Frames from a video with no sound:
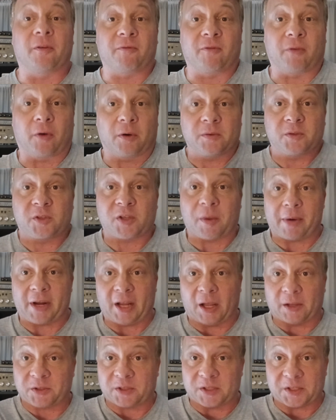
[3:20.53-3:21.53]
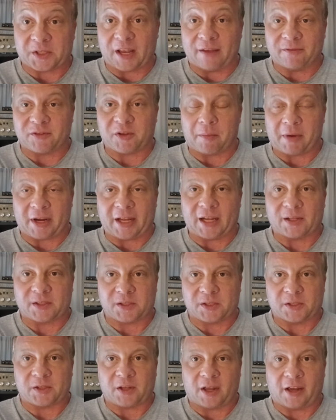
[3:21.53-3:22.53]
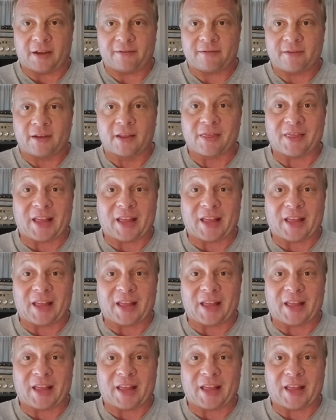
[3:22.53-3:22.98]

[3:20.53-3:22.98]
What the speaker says: for somebody else to save somebody else's life.